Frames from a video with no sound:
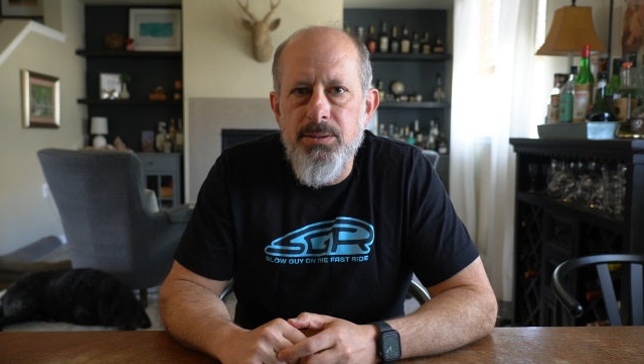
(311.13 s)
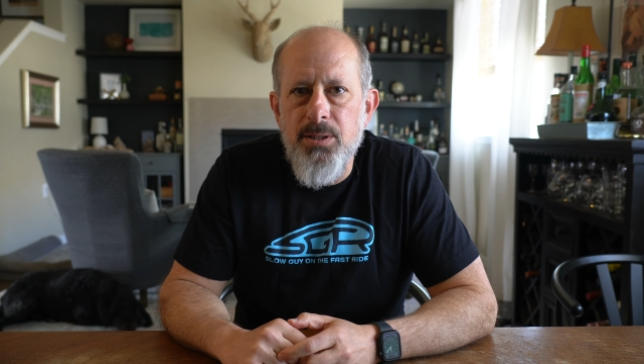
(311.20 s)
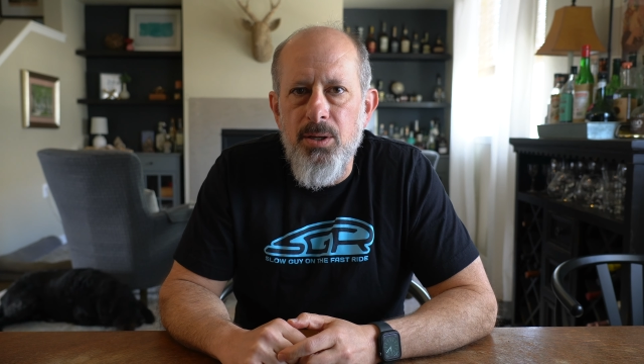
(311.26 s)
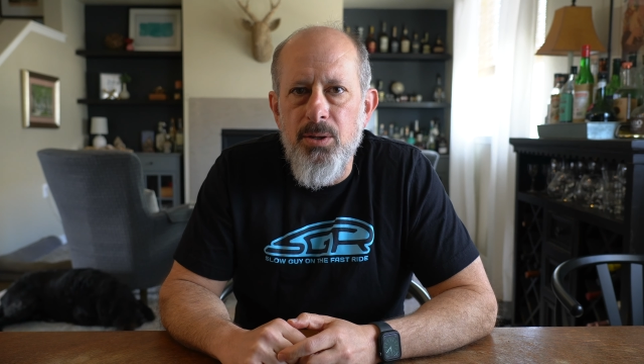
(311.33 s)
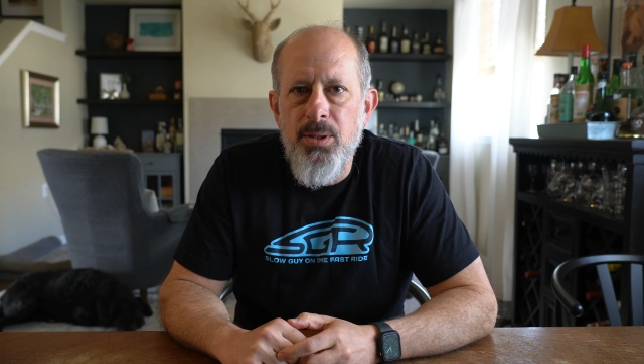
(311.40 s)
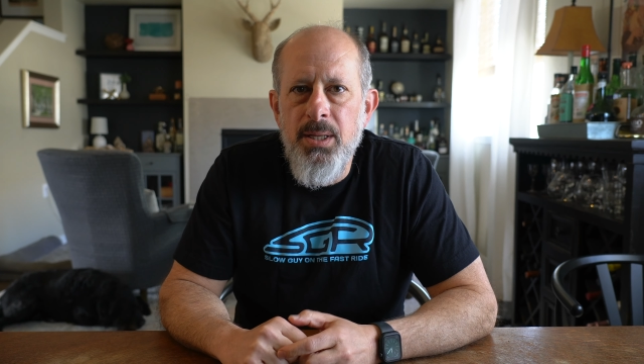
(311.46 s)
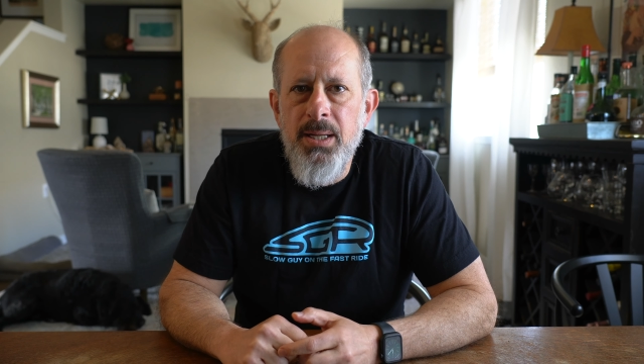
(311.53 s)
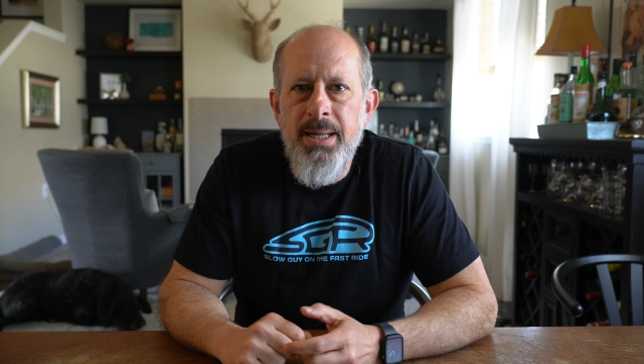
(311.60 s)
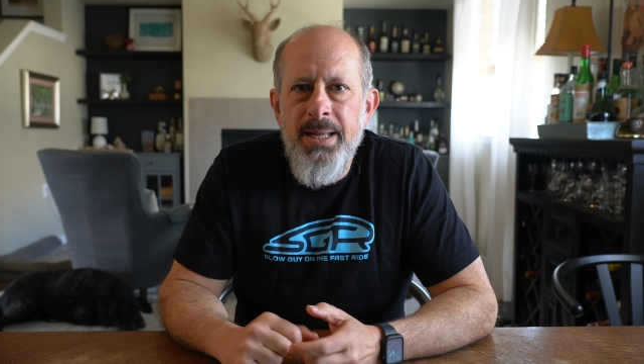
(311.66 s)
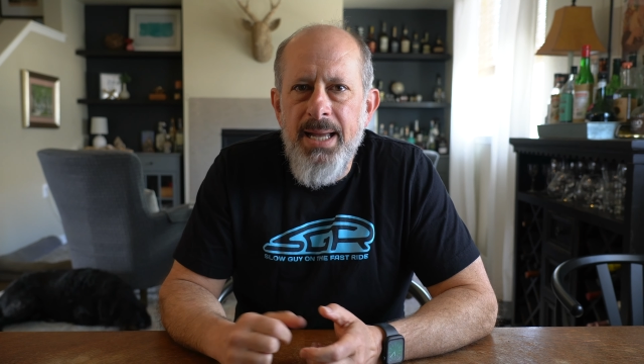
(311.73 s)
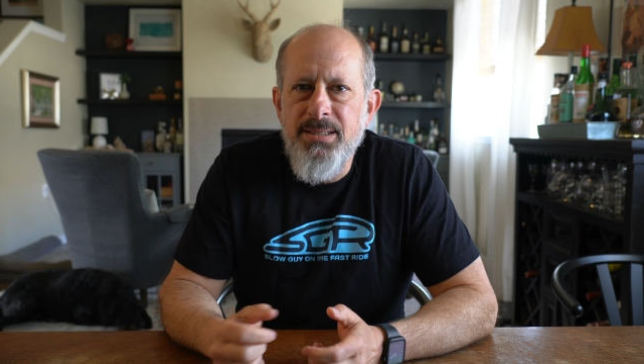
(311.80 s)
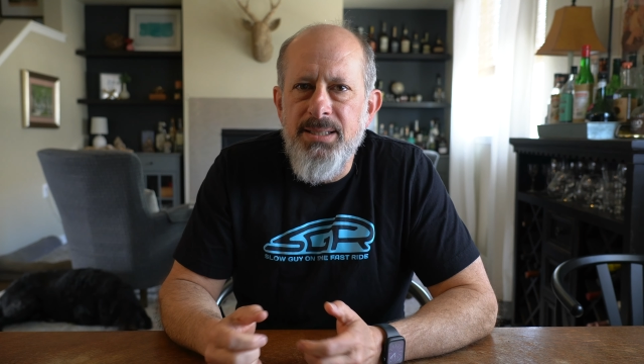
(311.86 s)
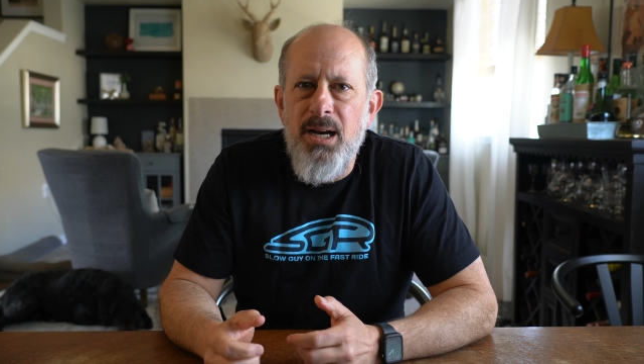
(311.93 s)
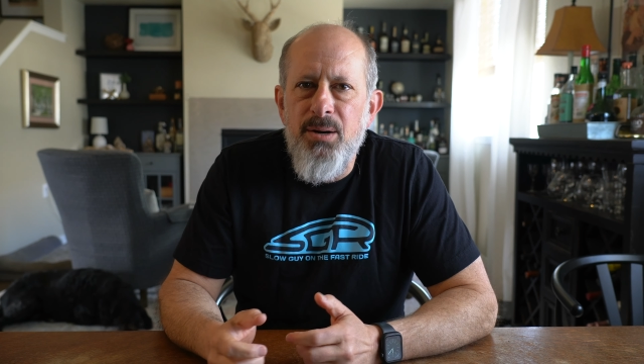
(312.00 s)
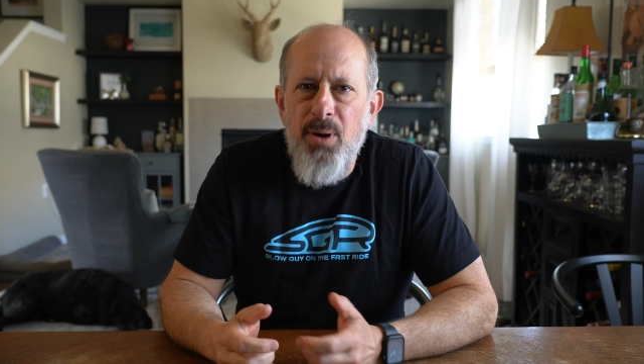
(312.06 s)
So
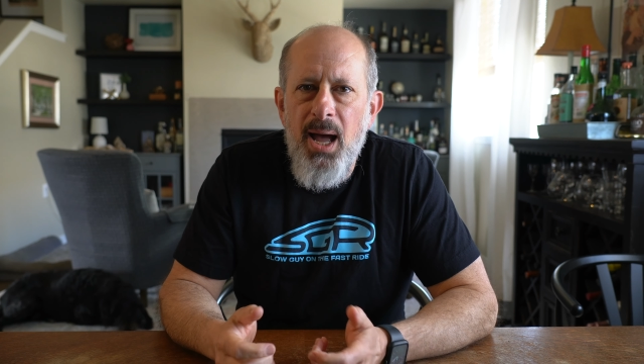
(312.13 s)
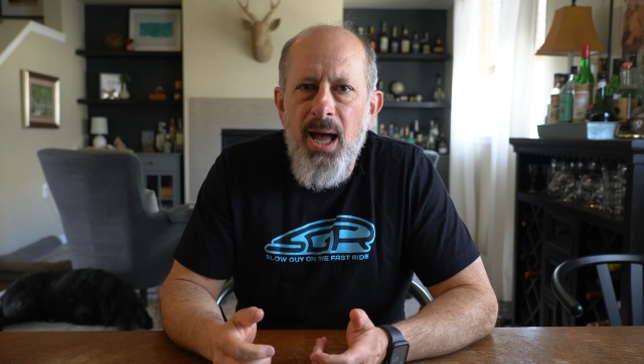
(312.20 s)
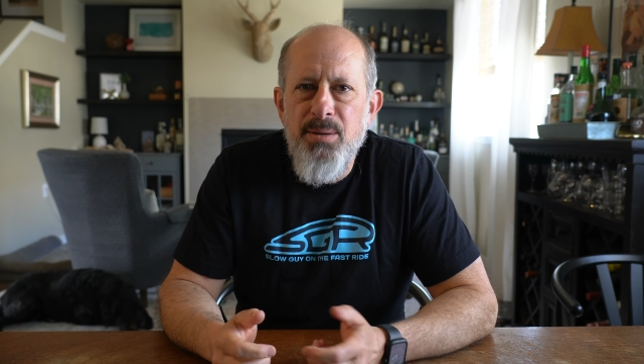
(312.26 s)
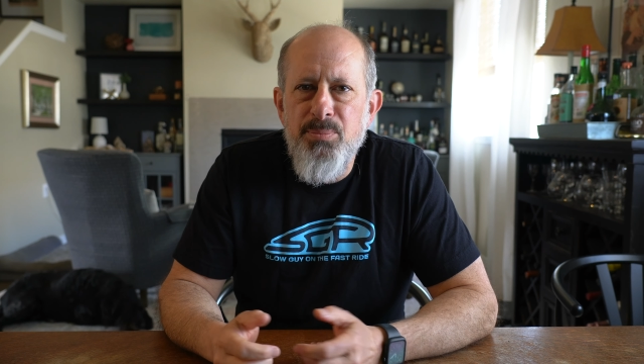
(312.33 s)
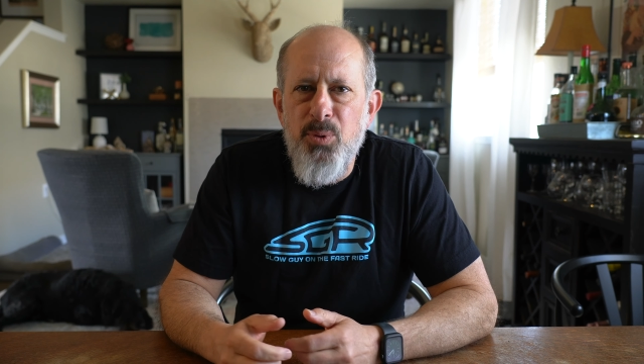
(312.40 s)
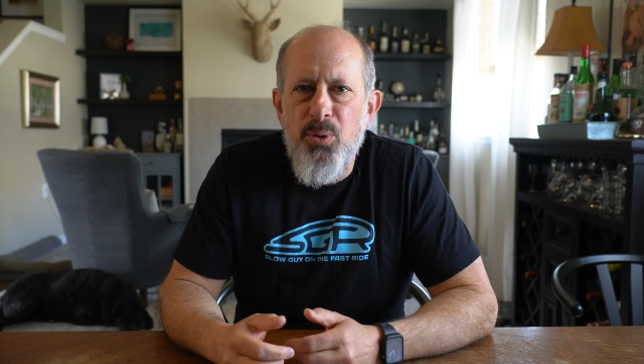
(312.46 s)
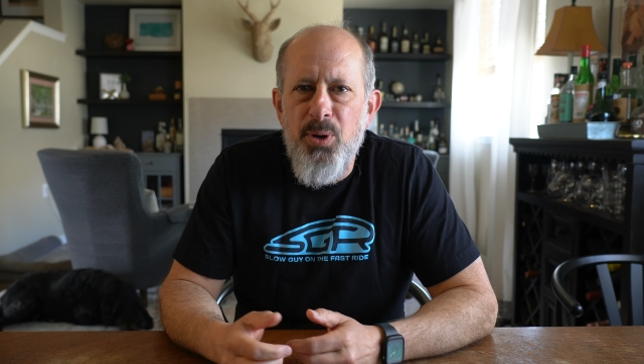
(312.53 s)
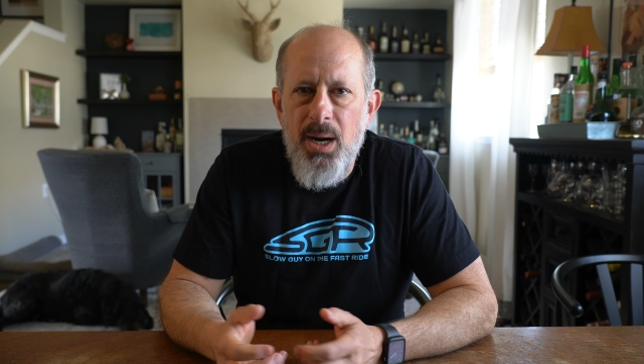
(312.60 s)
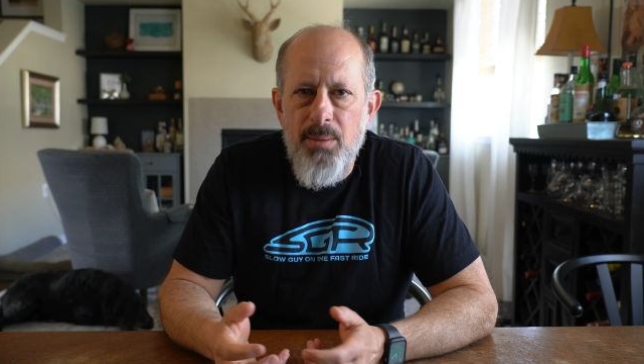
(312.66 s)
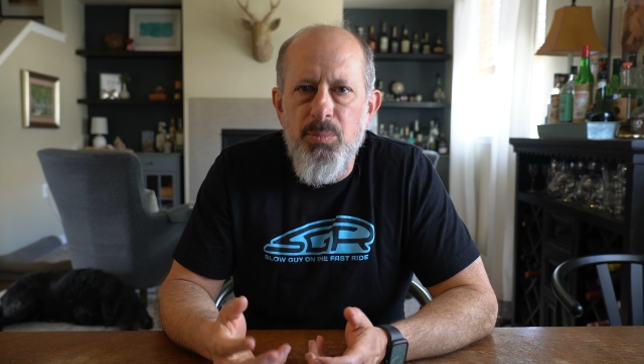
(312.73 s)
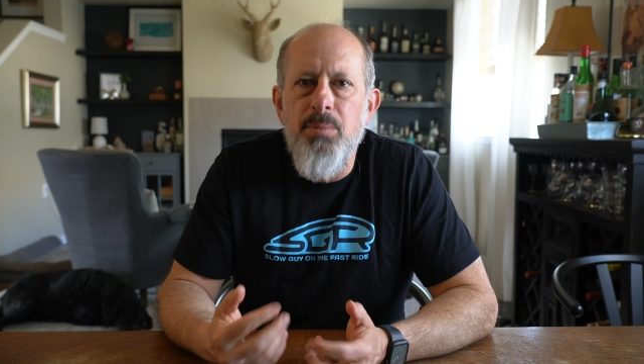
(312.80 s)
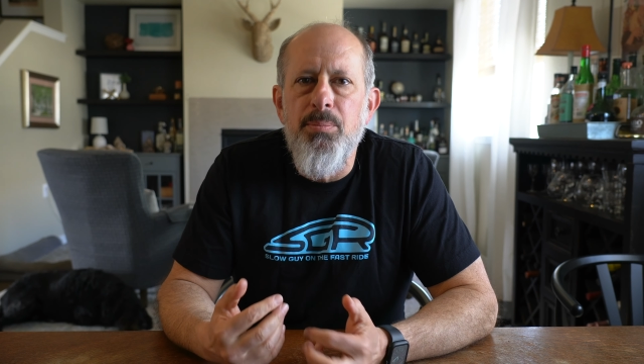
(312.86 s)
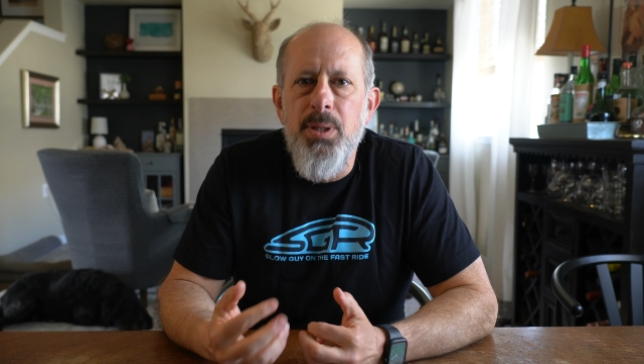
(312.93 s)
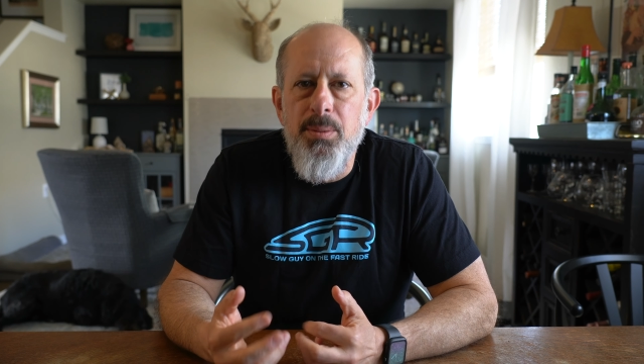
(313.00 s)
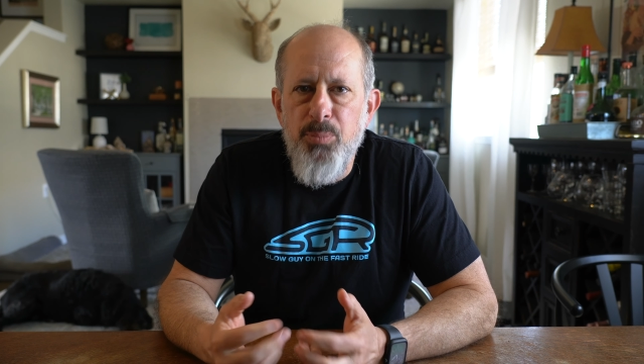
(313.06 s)
as I ride more, I'm
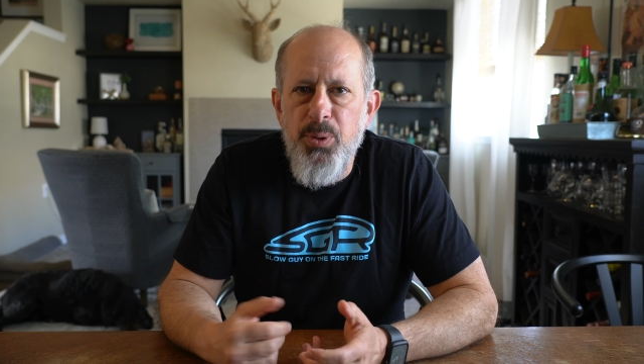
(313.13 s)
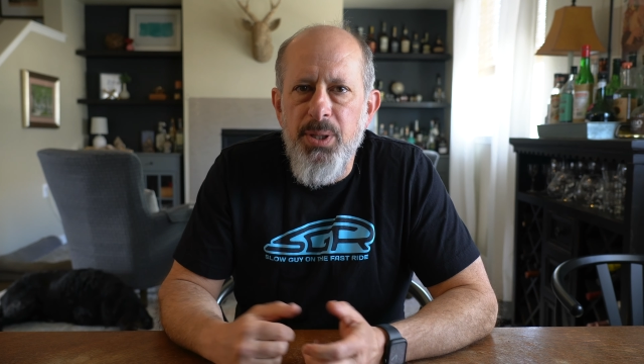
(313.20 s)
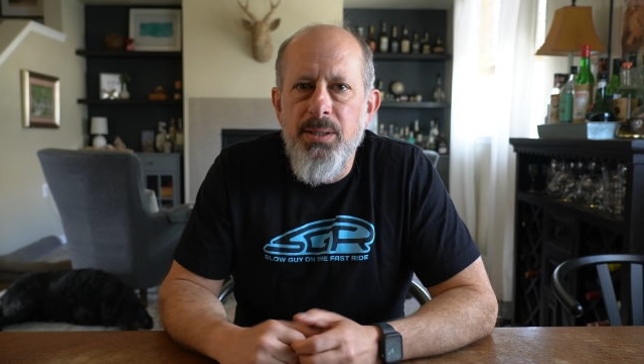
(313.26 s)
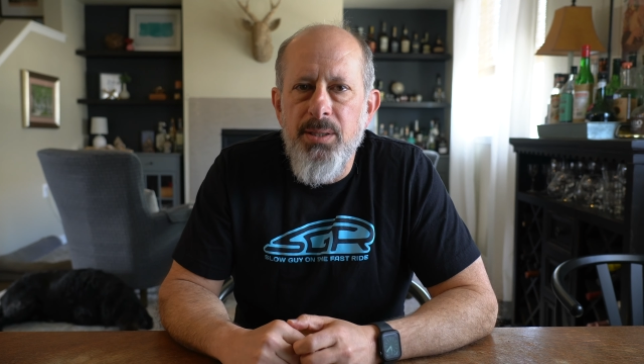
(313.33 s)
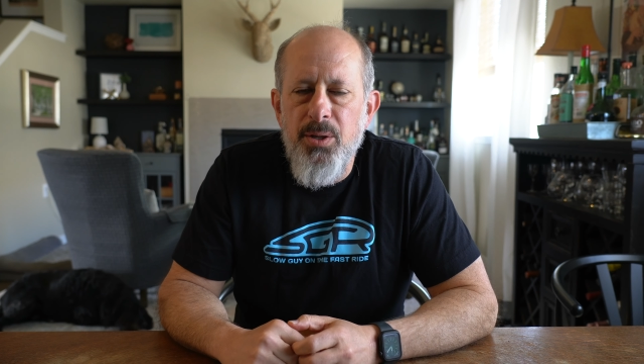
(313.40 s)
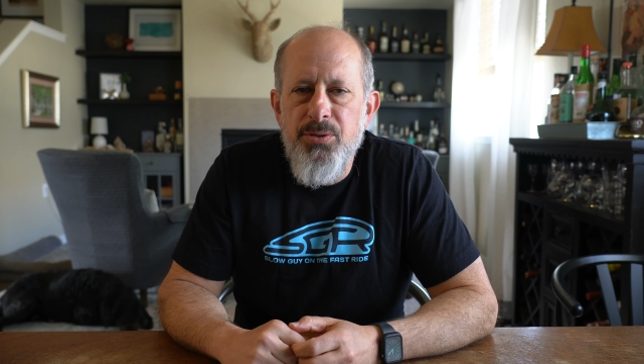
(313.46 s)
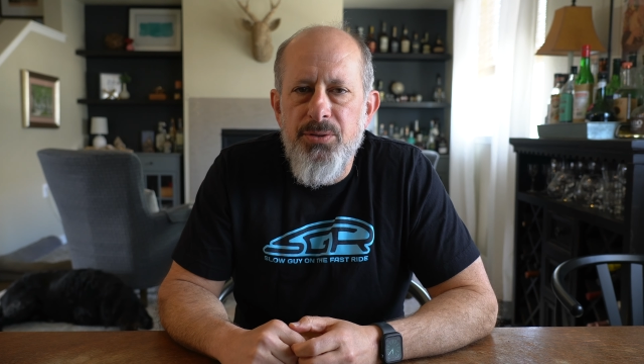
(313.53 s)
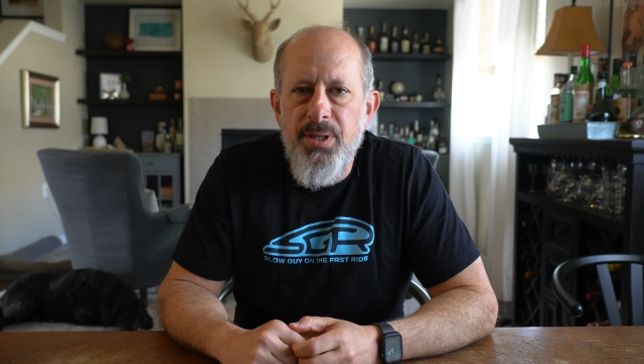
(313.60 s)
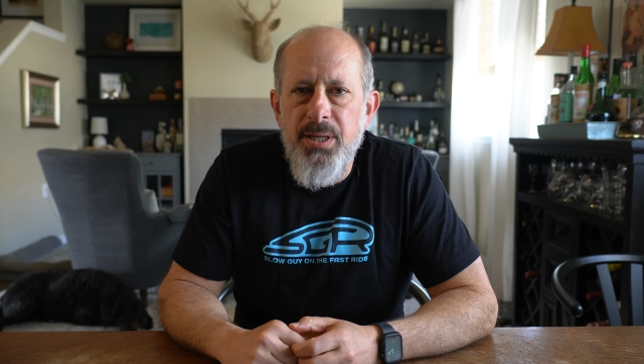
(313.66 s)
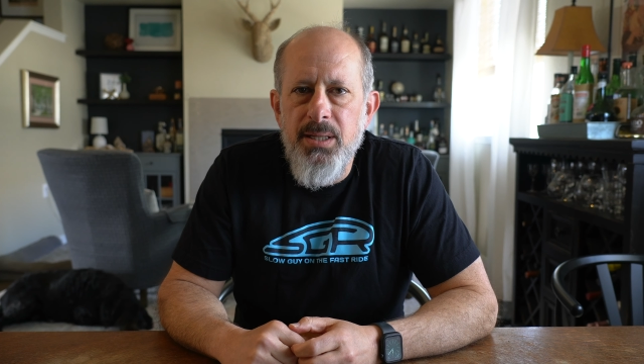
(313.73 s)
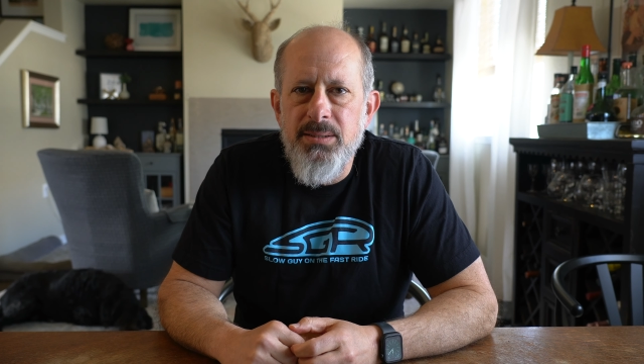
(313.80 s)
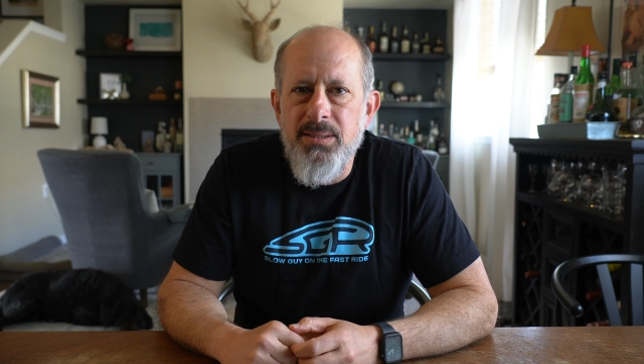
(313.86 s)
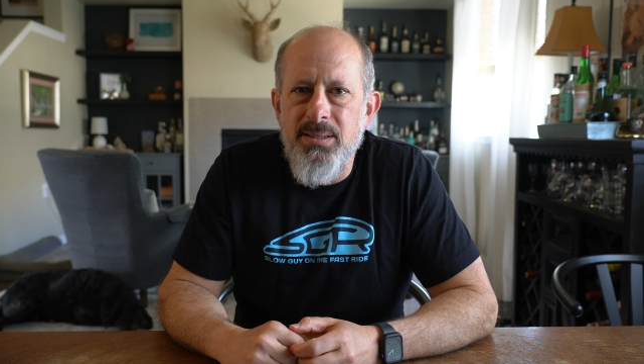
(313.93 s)
remembering those things.